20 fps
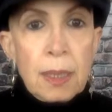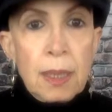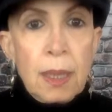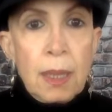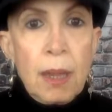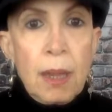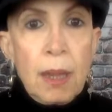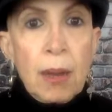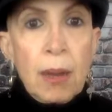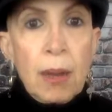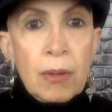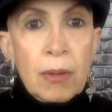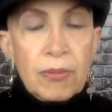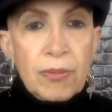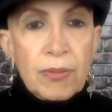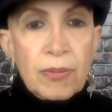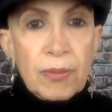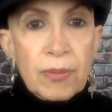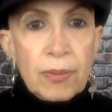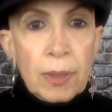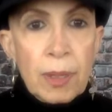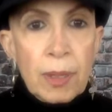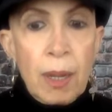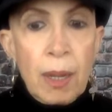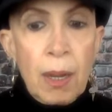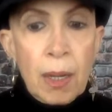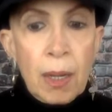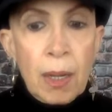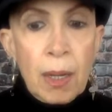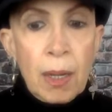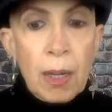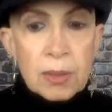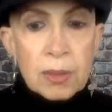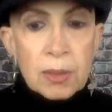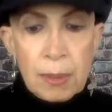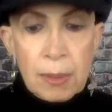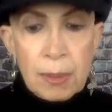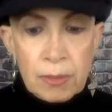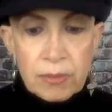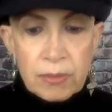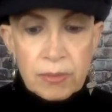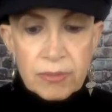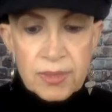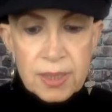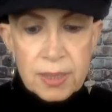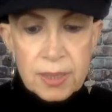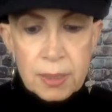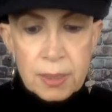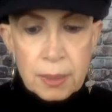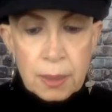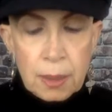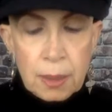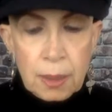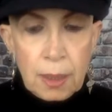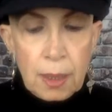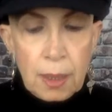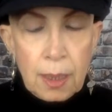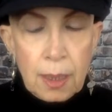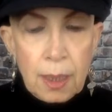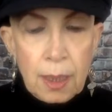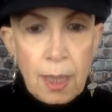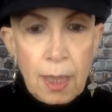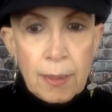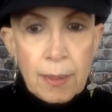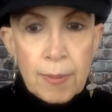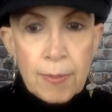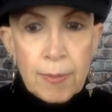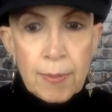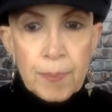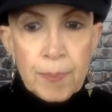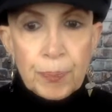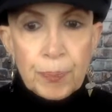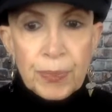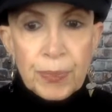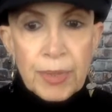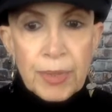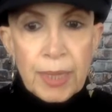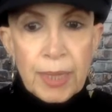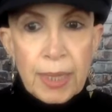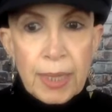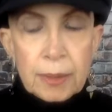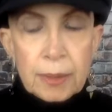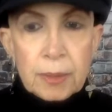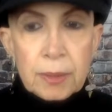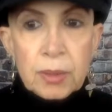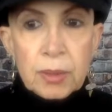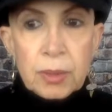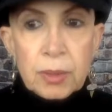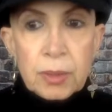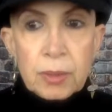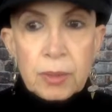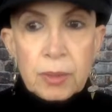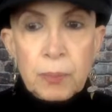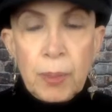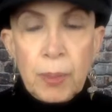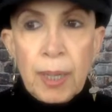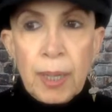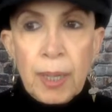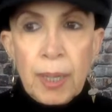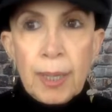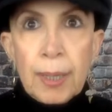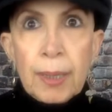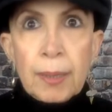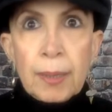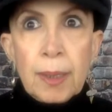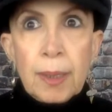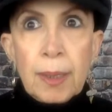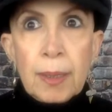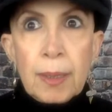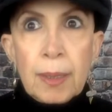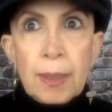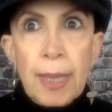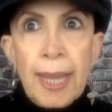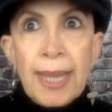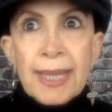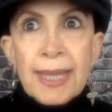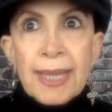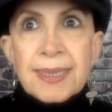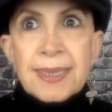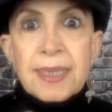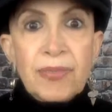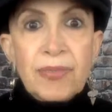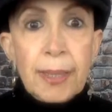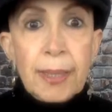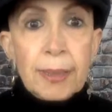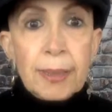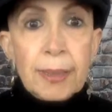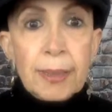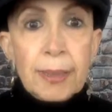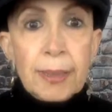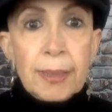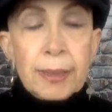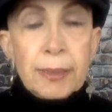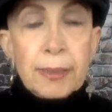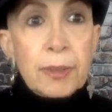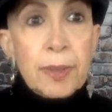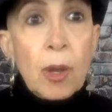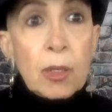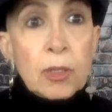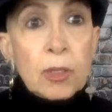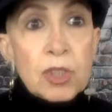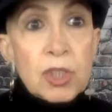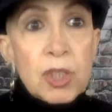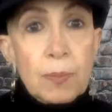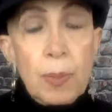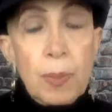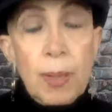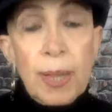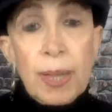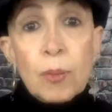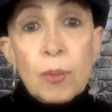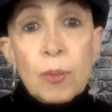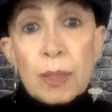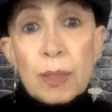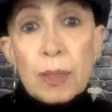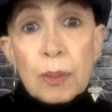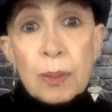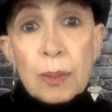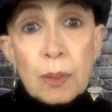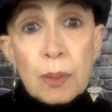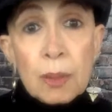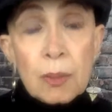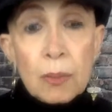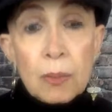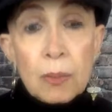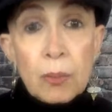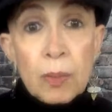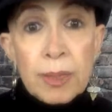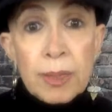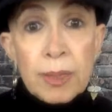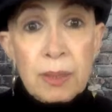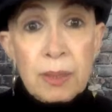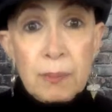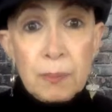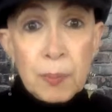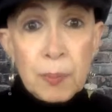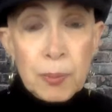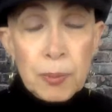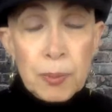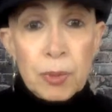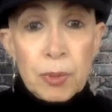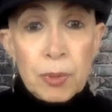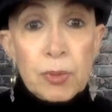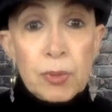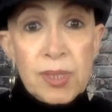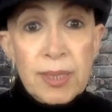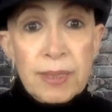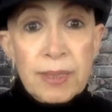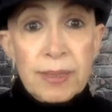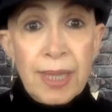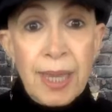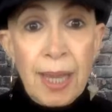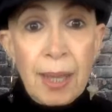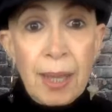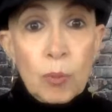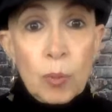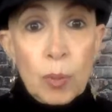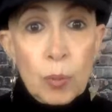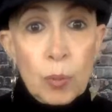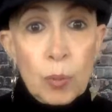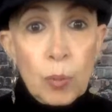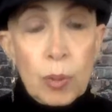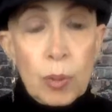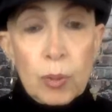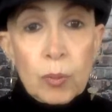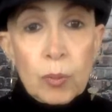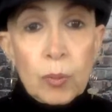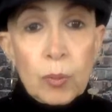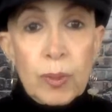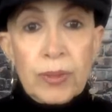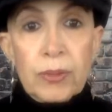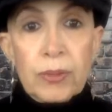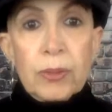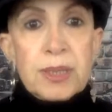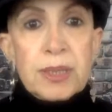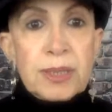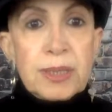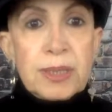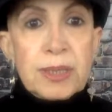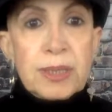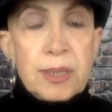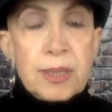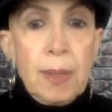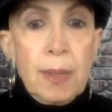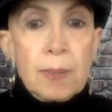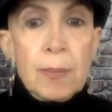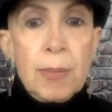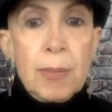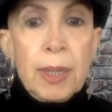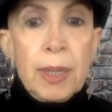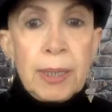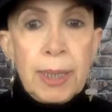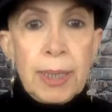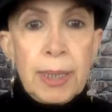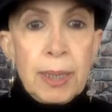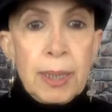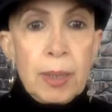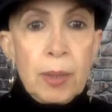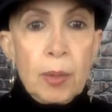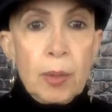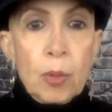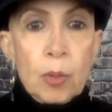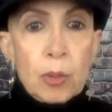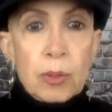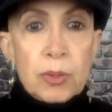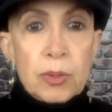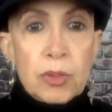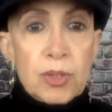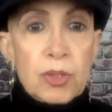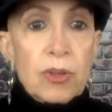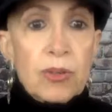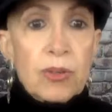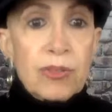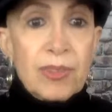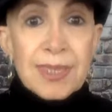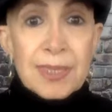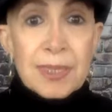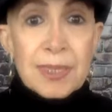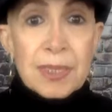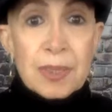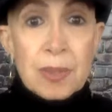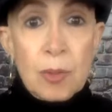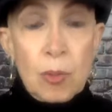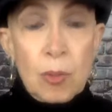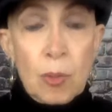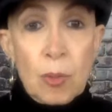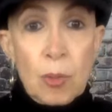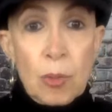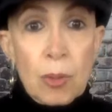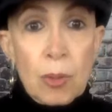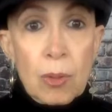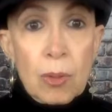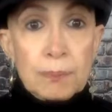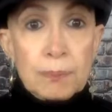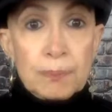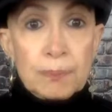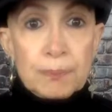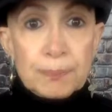of ourselves um, by as defined largely by what we produce in the outward world, whether it's money or service or